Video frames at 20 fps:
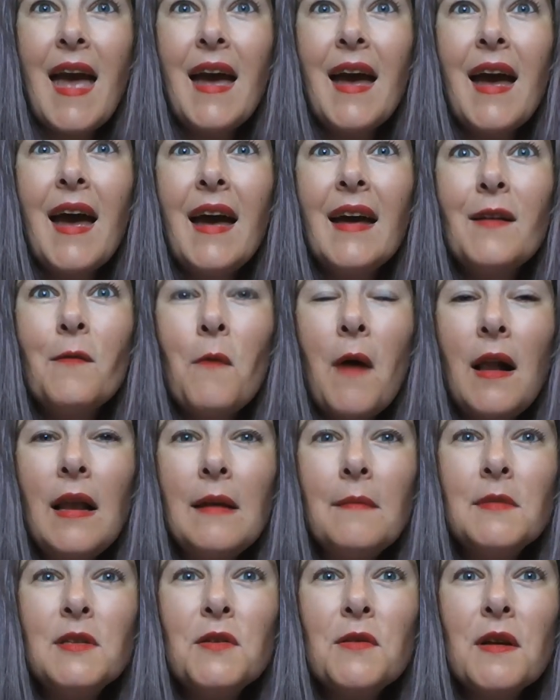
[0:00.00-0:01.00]
And while
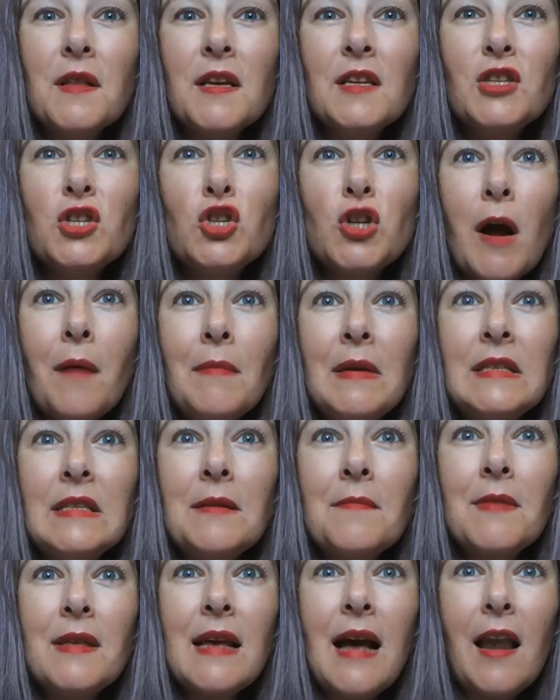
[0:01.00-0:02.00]
I'm doing this, drop me
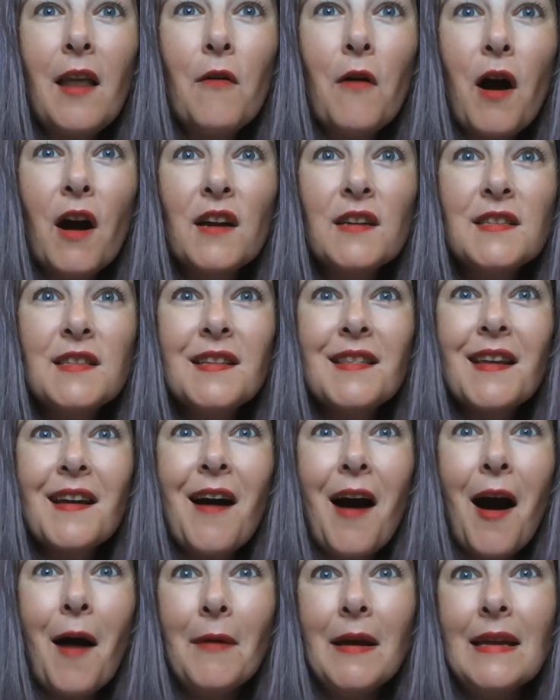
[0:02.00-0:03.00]
some yellow hearts in the
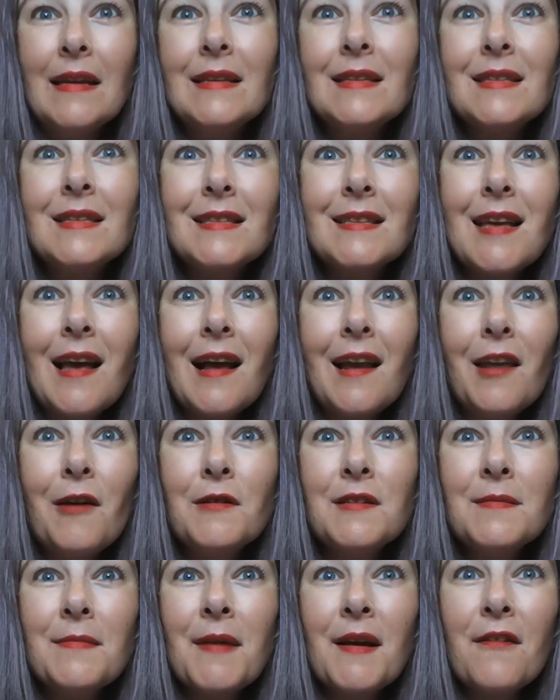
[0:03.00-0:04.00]
comments. Yellow
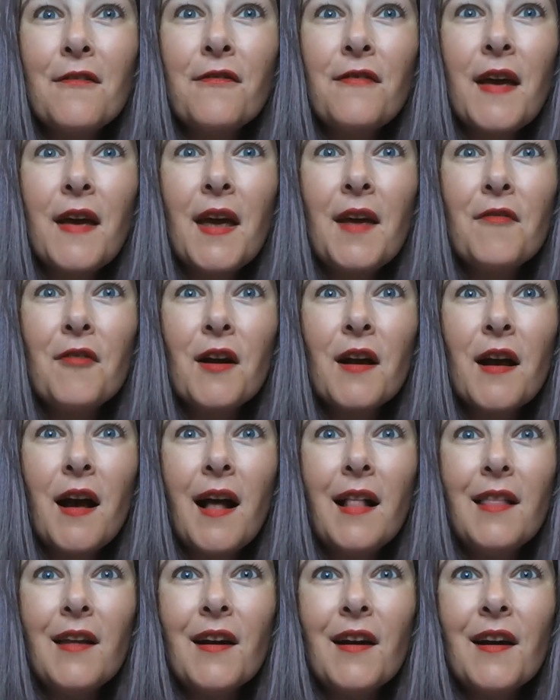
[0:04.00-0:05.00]
is my favorite
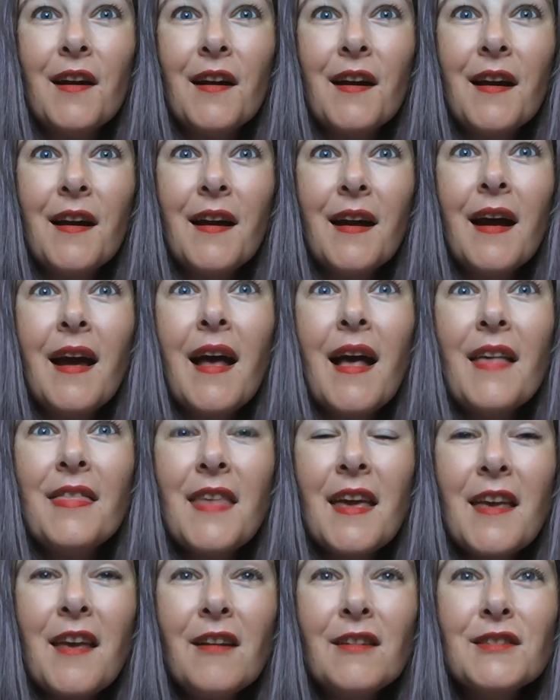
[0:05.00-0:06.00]
color.
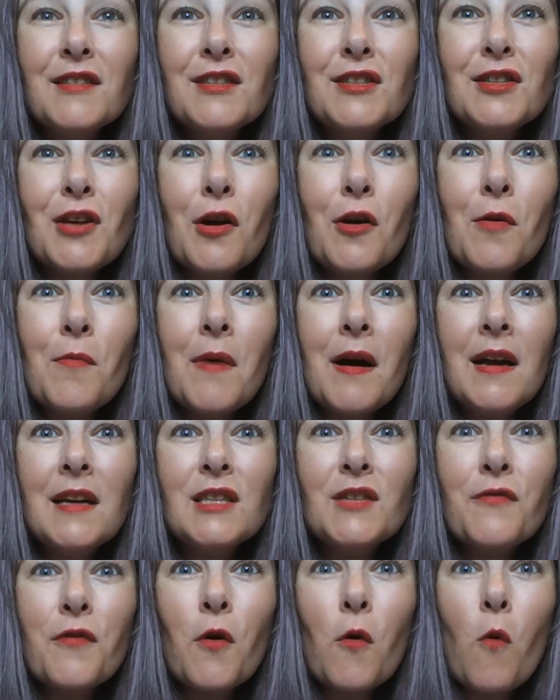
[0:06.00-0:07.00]
Thank y'all so
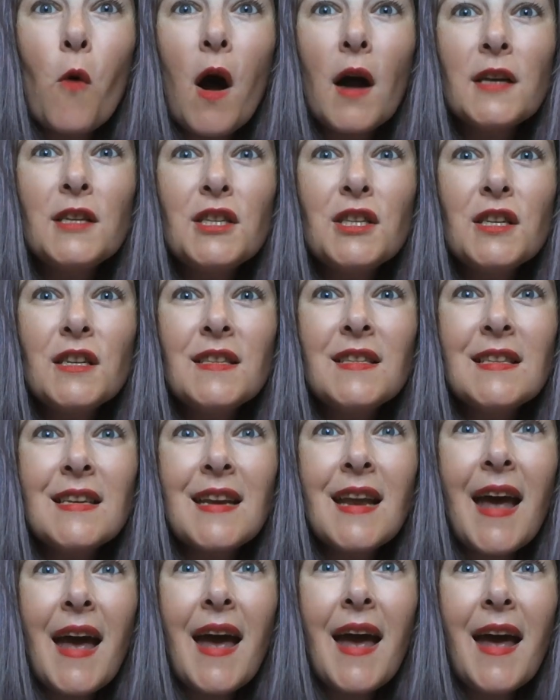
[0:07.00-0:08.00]
much for watching
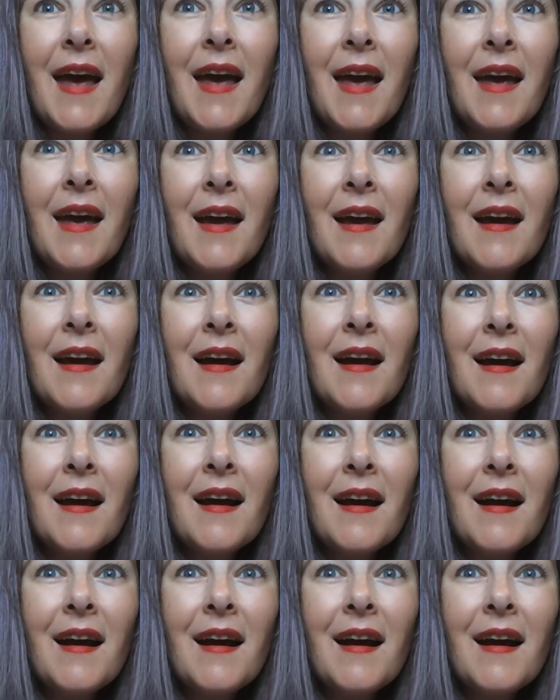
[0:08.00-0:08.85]
today.